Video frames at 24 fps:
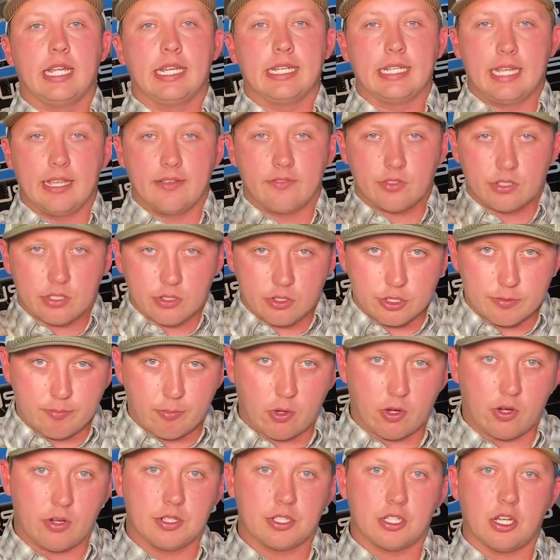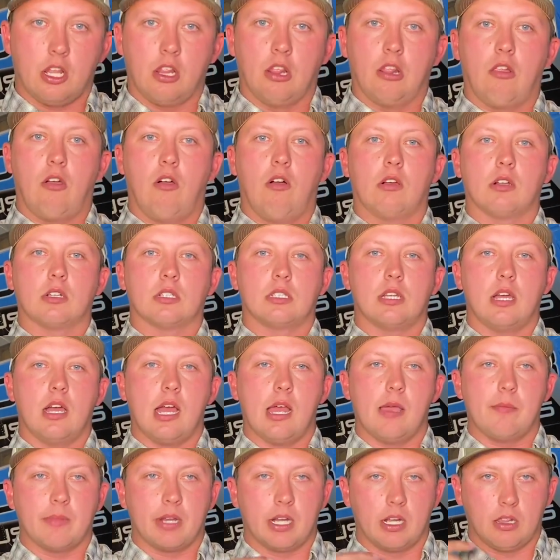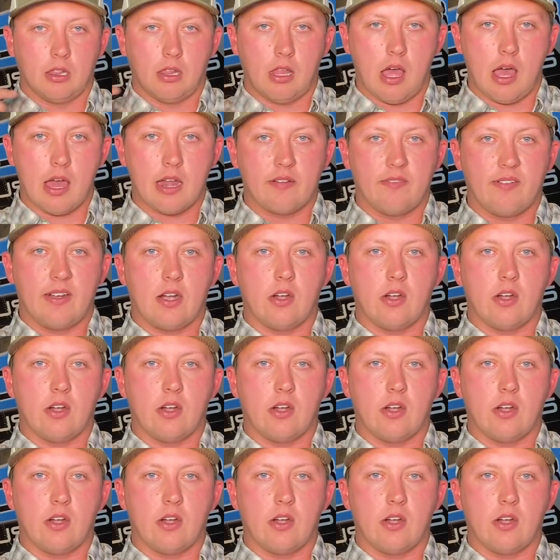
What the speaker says: It gives those birds a long time and a lot of